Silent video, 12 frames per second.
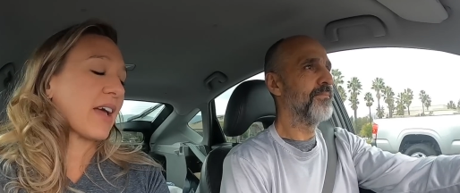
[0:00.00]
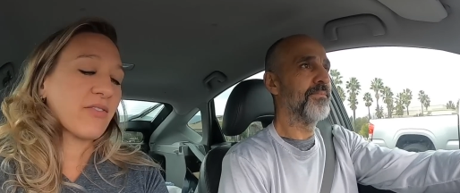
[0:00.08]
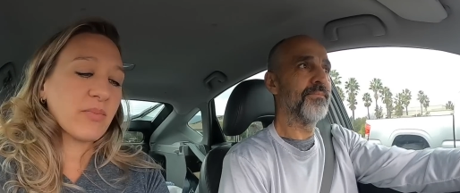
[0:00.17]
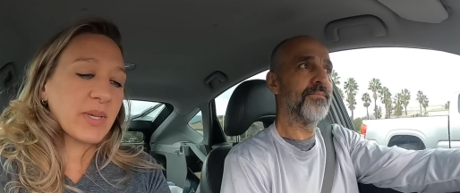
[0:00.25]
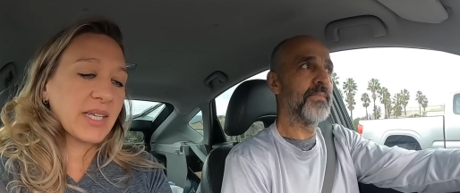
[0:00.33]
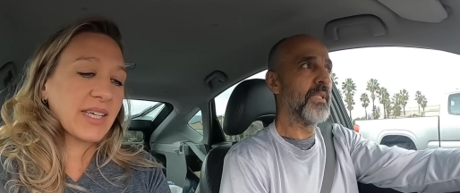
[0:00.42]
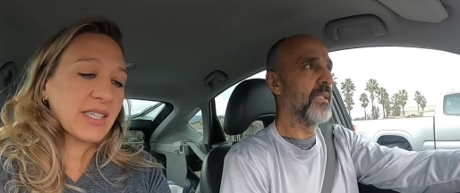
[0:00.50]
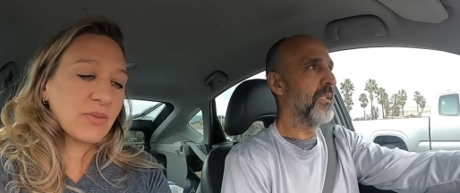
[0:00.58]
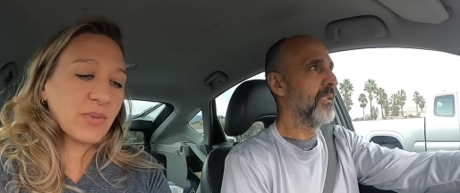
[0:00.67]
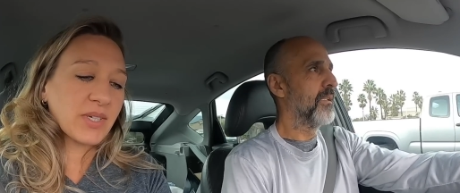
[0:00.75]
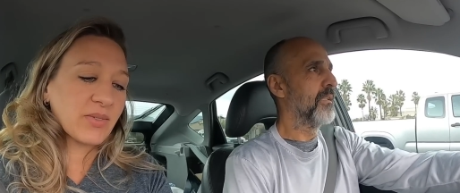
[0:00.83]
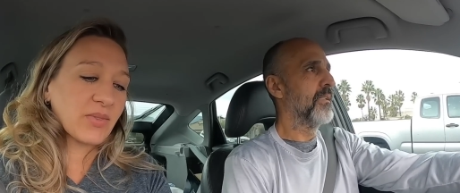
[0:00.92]
Speaker 1: Everybody gets
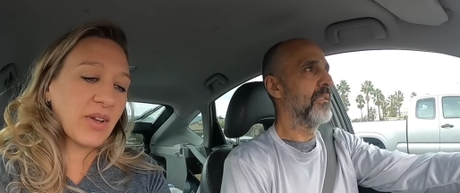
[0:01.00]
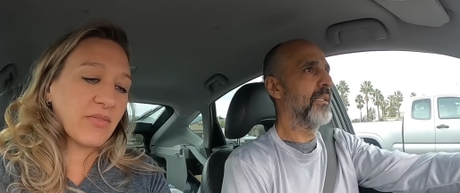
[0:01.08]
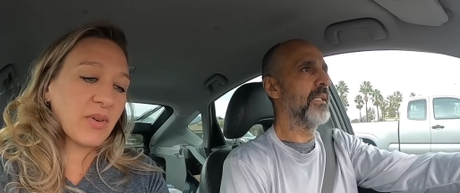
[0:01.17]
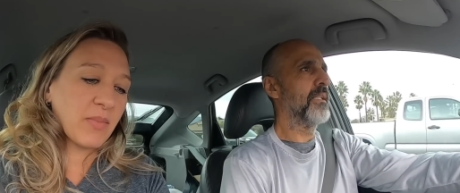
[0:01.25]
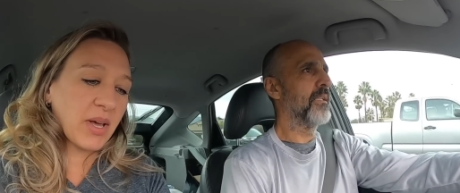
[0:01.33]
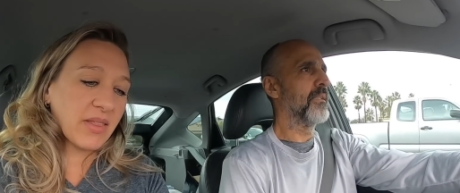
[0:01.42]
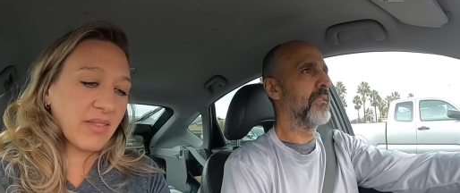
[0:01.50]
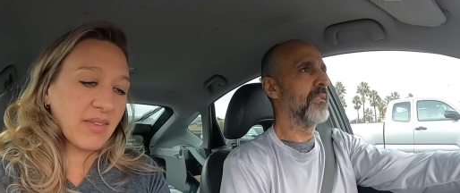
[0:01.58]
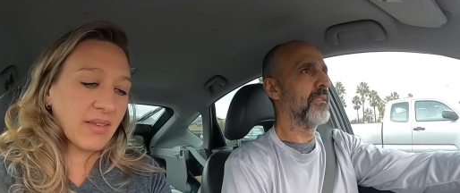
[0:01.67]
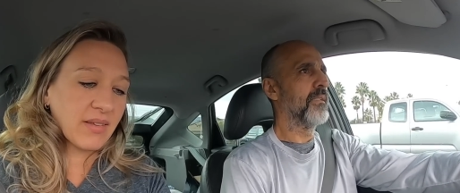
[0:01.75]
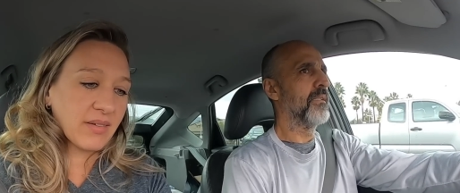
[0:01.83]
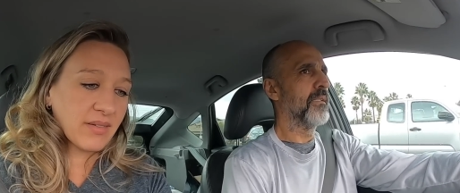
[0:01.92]
one every yeah. month.
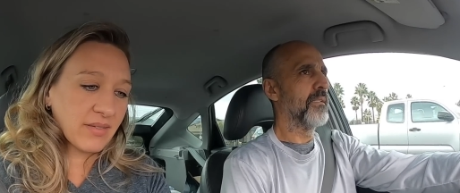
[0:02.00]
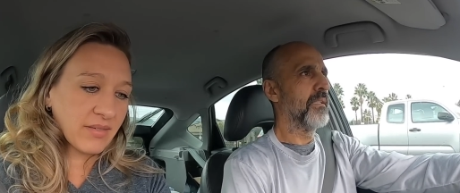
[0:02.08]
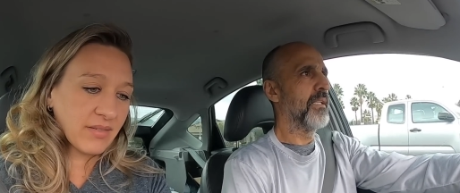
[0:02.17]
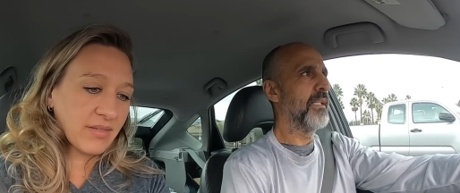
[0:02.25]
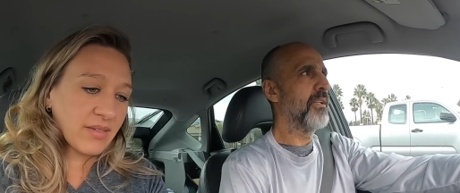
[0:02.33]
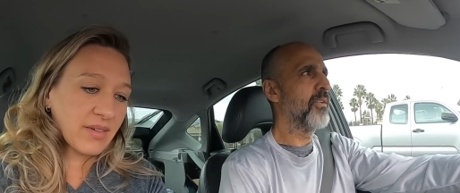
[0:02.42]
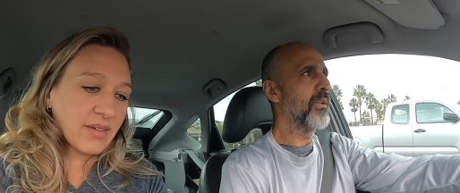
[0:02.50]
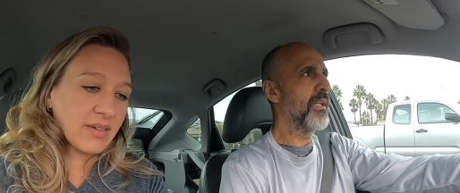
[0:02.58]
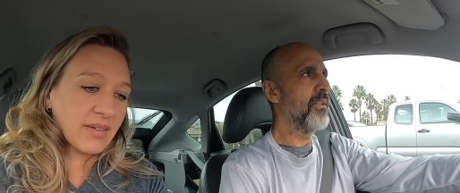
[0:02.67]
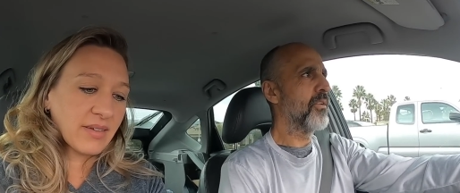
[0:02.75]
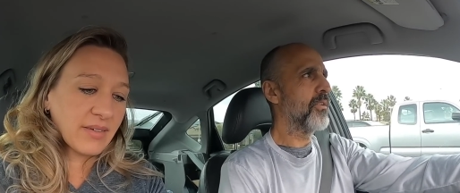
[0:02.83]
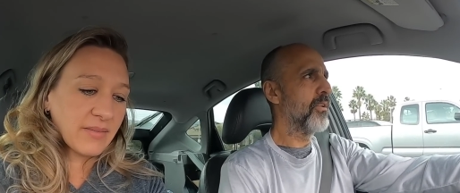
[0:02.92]
Speaker 2: And they're
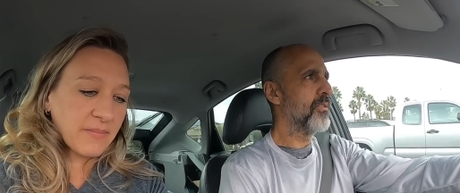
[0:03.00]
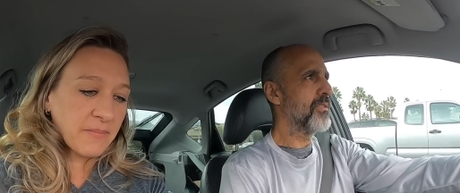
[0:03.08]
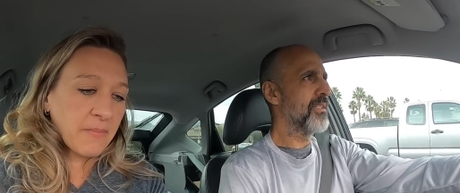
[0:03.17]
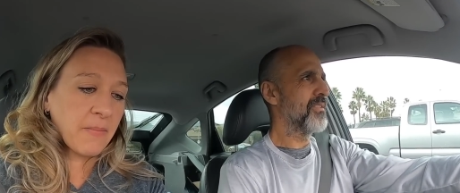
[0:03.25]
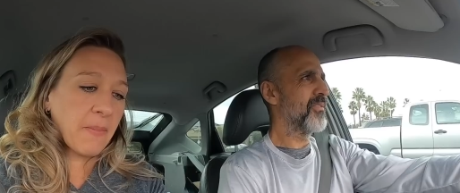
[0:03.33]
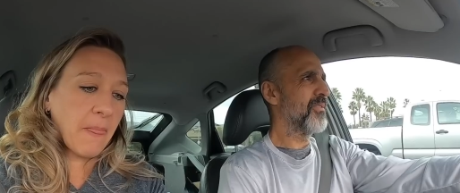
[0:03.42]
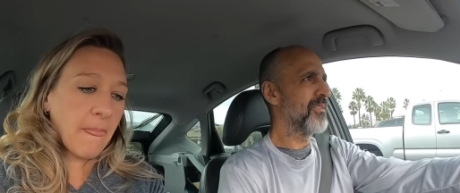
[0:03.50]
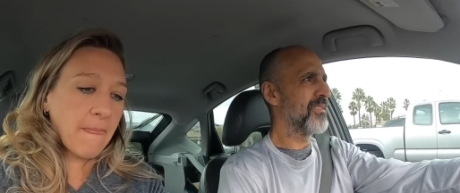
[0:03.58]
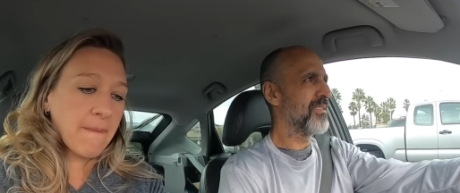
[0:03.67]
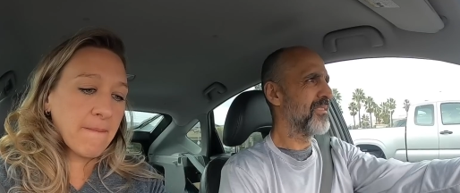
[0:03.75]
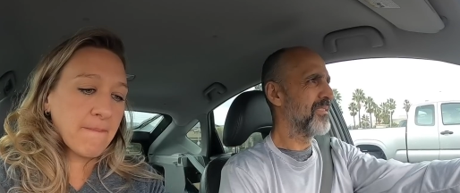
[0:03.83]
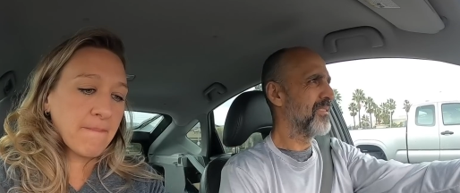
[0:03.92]
and they're closing
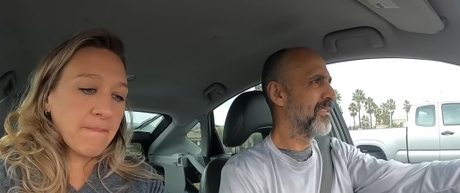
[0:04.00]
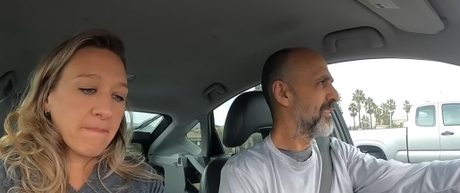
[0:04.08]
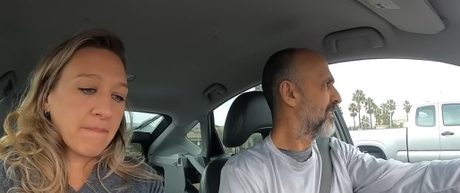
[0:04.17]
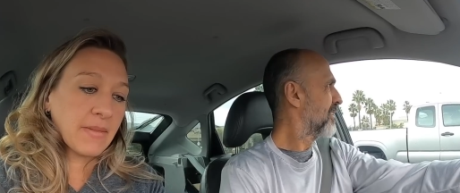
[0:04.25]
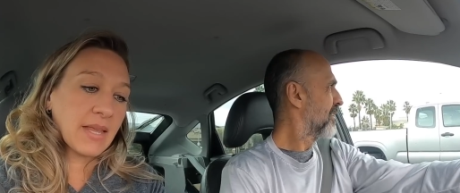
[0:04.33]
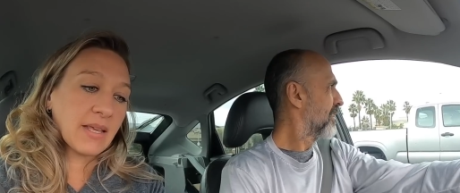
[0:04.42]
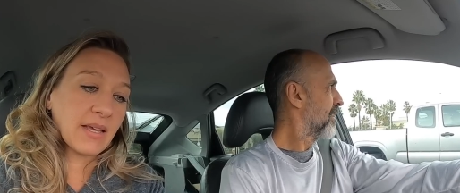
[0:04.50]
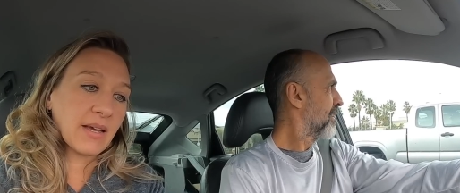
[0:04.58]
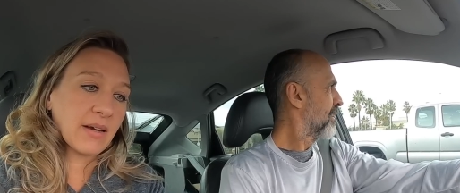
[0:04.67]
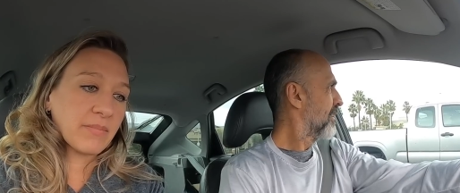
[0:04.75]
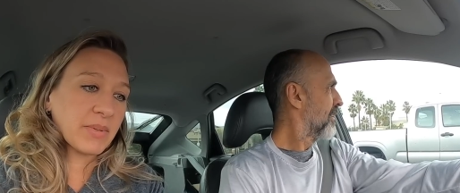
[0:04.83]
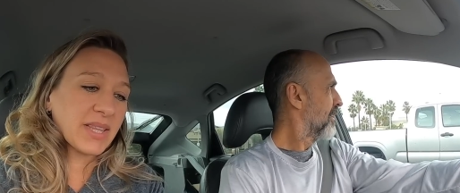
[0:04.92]
stores.
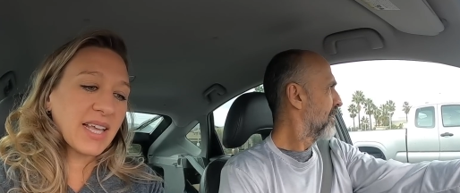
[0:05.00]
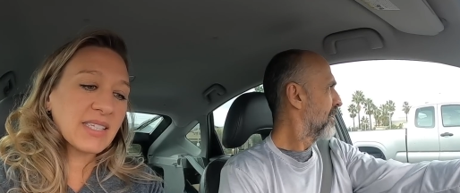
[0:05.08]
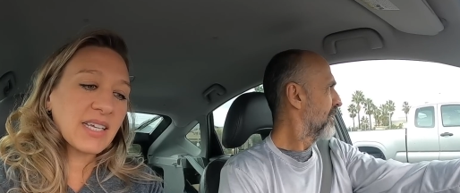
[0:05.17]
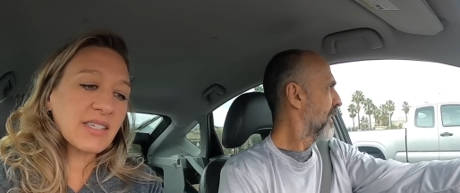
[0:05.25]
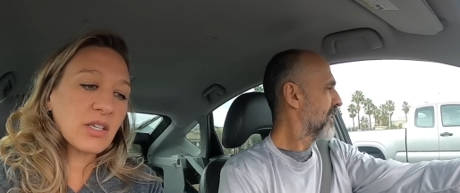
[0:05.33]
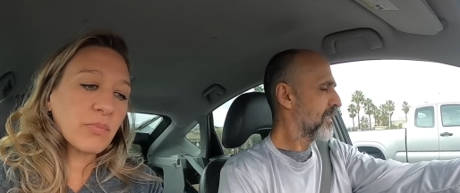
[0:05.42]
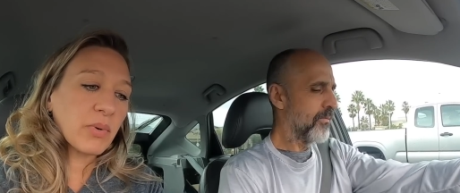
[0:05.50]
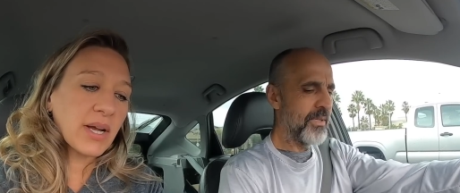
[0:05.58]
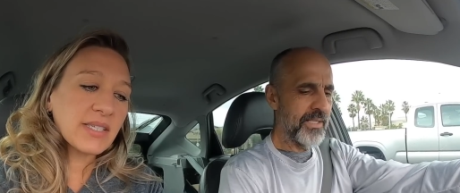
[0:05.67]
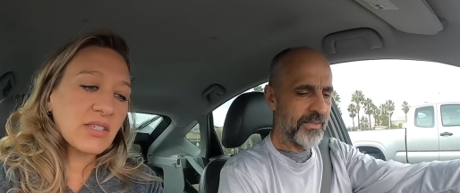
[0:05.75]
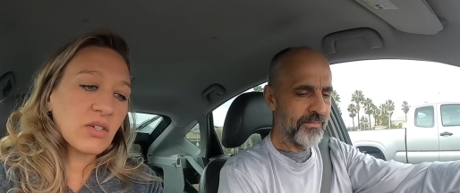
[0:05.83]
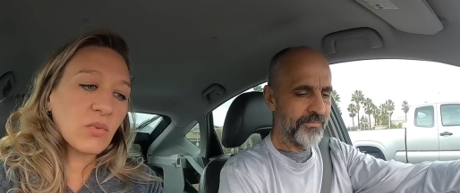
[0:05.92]
Speaker 1: Yeah, but that's because their
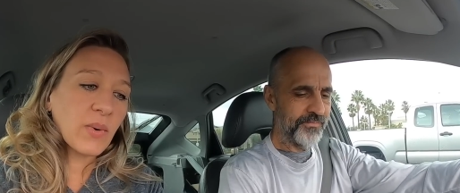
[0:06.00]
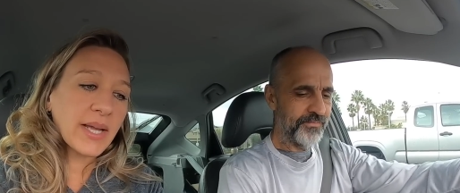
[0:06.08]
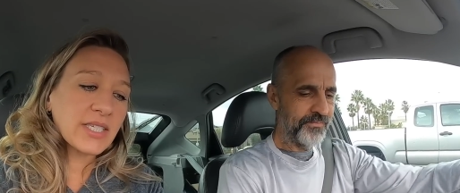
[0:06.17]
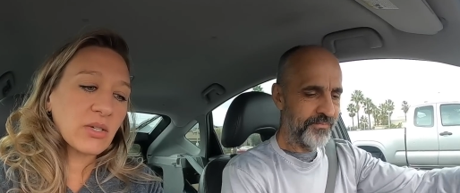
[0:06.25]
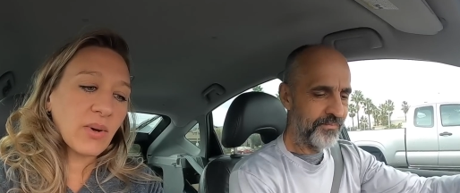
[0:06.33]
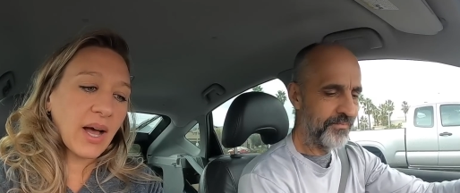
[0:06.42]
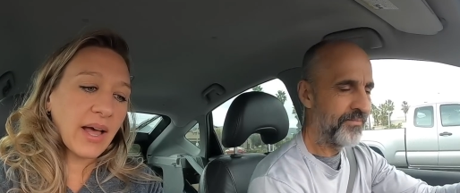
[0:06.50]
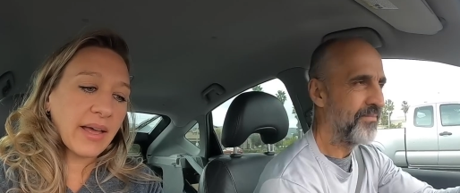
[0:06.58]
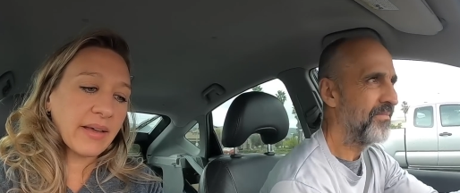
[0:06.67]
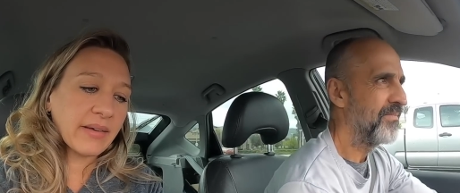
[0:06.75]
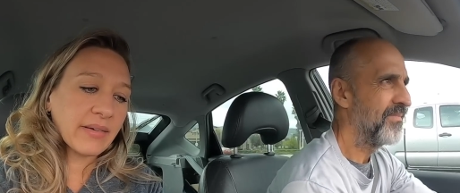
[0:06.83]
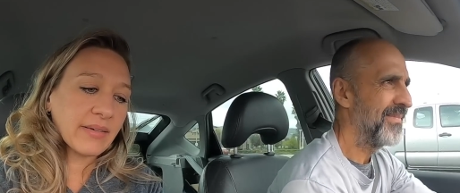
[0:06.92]
prices high. are way too
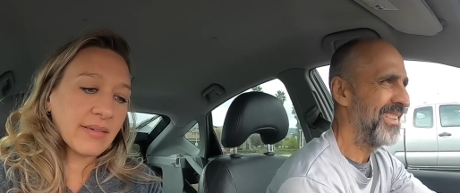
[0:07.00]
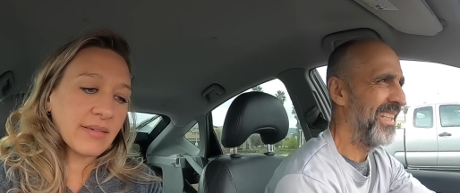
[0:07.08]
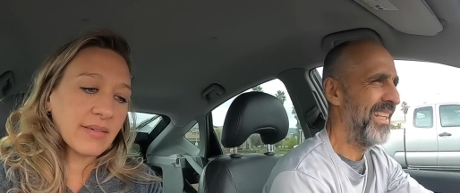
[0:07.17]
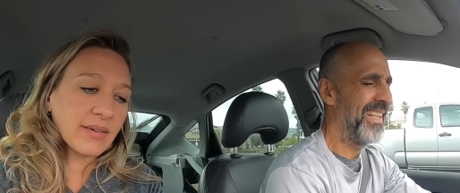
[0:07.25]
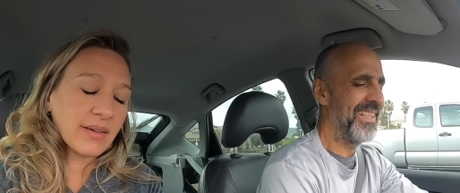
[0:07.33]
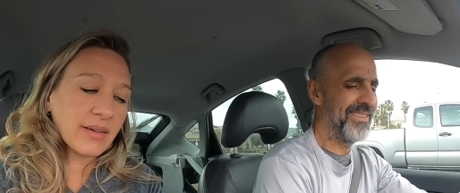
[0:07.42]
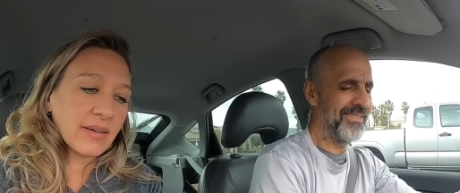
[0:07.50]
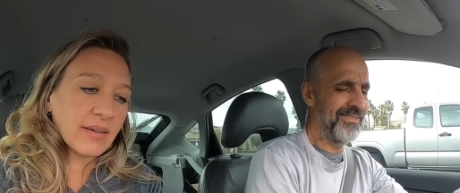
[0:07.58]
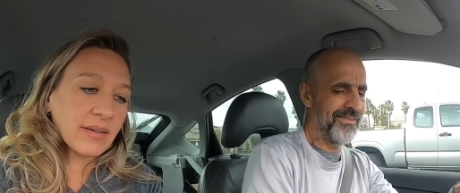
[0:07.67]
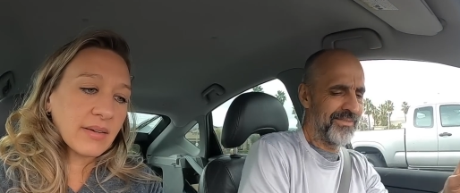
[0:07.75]
high.
Speaker 2: Yeah.